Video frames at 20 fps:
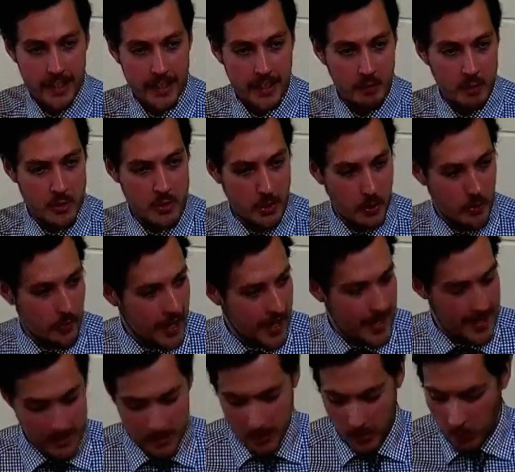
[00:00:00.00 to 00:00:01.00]
We're told that
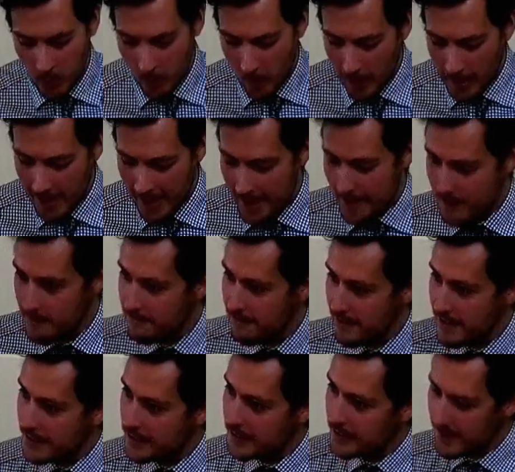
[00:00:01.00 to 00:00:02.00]
his glory
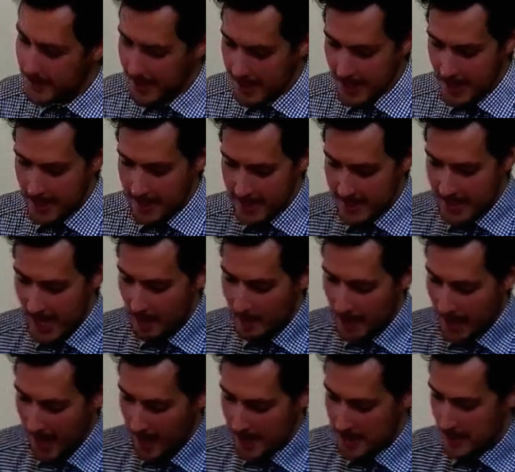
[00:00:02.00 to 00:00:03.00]
filled the
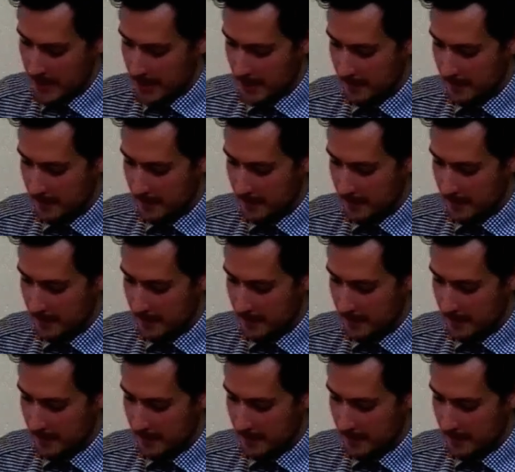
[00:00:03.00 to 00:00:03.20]
tabernacle.